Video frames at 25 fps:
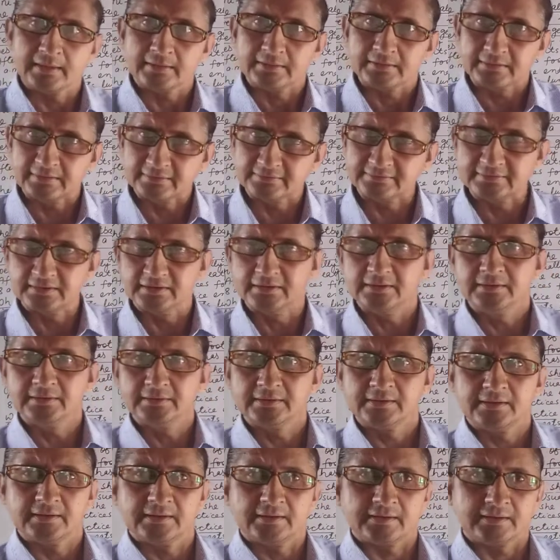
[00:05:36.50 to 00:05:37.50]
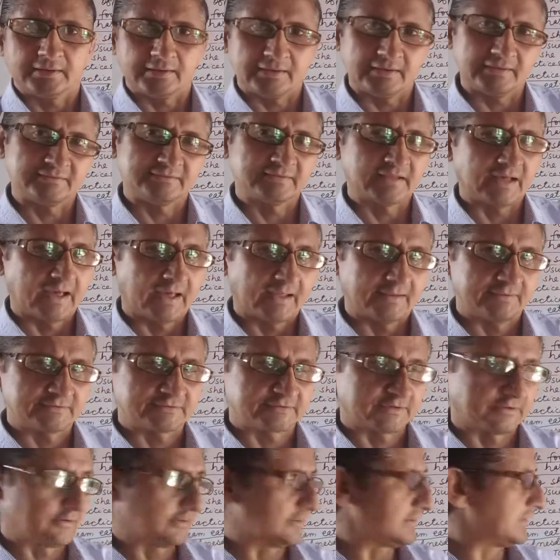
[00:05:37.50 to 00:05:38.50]
is the
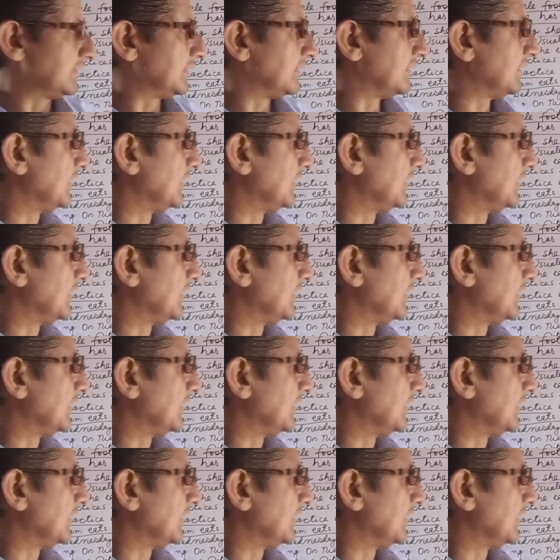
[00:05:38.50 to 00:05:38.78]
answer. Okay?